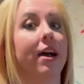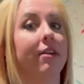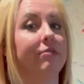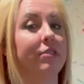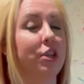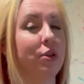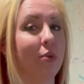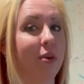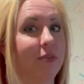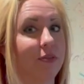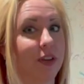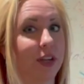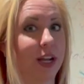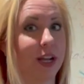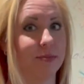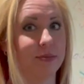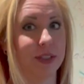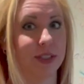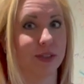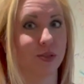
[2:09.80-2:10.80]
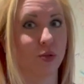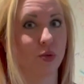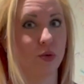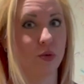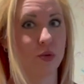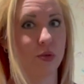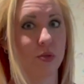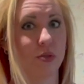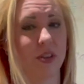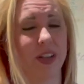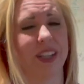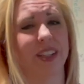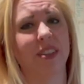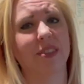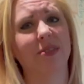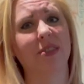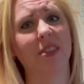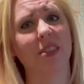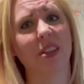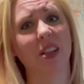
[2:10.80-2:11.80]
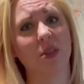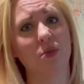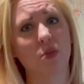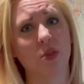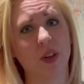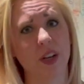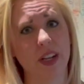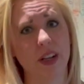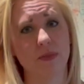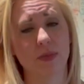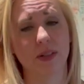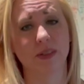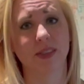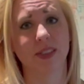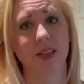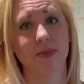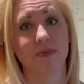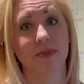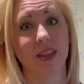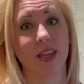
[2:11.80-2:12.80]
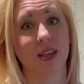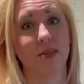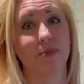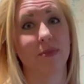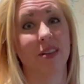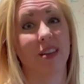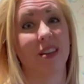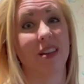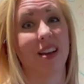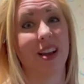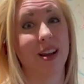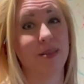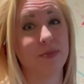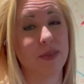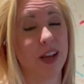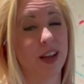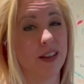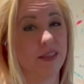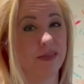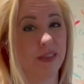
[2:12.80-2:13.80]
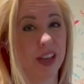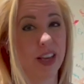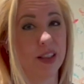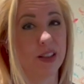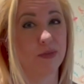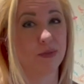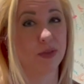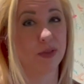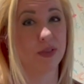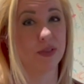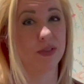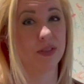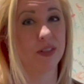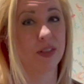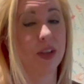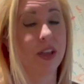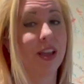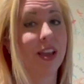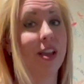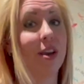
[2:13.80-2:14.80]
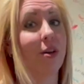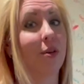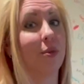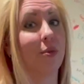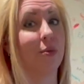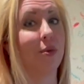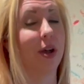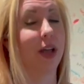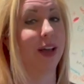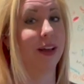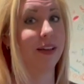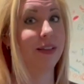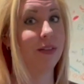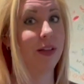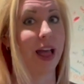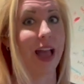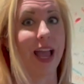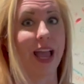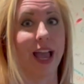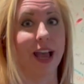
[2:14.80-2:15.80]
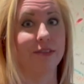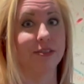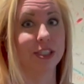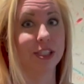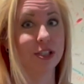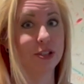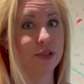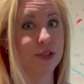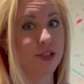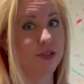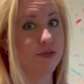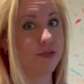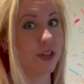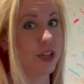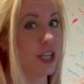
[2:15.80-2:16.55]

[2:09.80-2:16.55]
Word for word: if you ever come to school and you're feeling worried about something, but I'm not available, well, I have a solution for